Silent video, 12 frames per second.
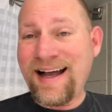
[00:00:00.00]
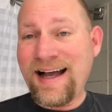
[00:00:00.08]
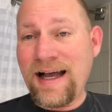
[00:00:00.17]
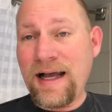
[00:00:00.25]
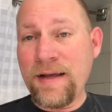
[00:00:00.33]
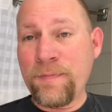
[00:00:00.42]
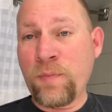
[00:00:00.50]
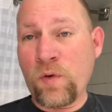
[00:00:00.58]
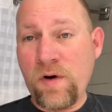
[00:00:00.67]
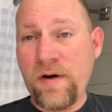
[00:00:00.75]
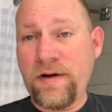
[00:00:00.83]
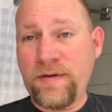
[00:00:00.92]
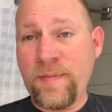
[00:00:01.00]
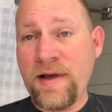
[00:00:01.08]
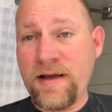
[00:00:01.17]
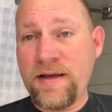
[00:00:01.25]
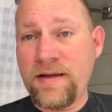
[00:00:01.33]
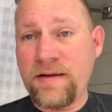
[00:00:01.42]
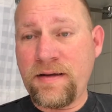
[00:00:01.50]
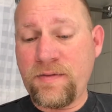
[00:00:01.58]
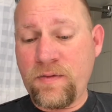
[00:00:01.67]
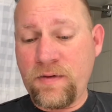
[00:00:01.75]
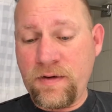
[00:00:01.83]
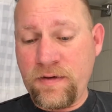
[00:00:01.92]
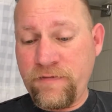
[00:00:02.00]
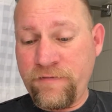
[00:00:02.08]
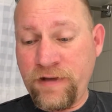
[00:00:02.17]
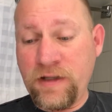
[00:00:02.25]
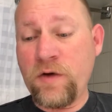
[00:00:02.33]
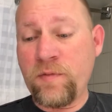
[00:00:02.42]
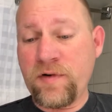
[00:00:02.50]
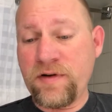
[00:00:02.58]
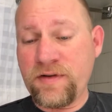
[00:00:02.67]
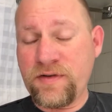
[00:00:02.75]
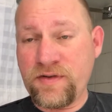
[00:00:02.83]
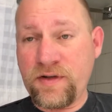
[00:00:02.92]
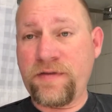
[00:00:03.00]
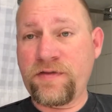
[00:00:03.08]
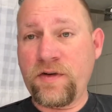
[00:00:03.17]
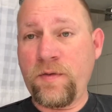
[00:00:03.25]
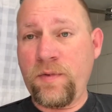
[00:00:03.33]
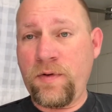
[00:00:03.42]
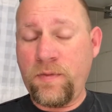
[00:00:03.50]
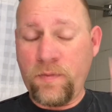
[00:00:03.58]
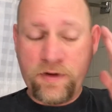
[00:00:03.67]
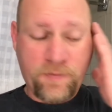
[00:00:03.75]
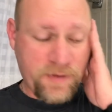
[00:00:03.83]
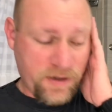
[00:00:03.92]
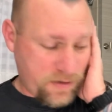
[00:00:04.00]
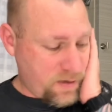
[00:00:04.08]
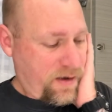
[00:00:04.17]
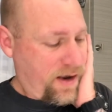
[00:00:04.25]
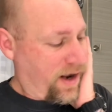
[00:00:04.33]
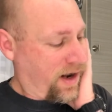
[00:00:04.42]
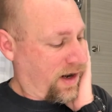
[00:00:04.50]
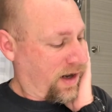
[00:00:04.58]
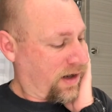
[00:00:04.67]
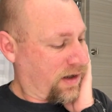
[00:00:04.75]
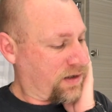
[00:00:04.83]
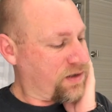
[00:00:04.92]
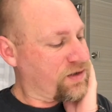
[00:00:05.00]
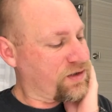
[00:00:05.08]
I brought my Velobra soft soap with me and